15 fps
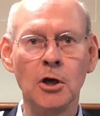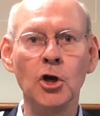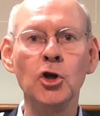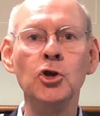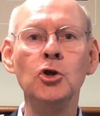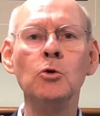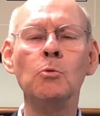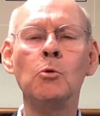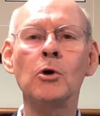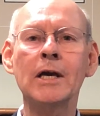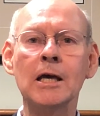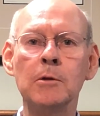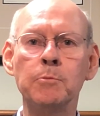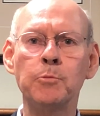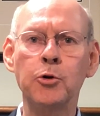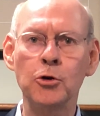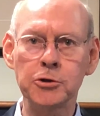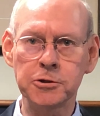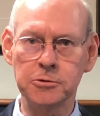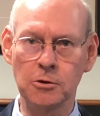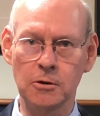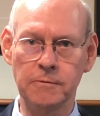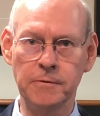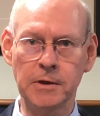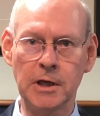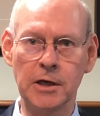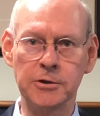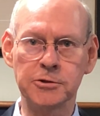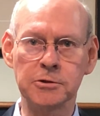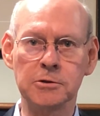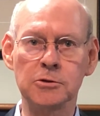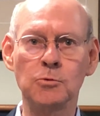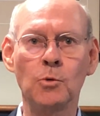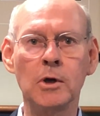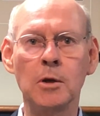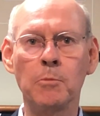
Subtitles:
you will get push notifications when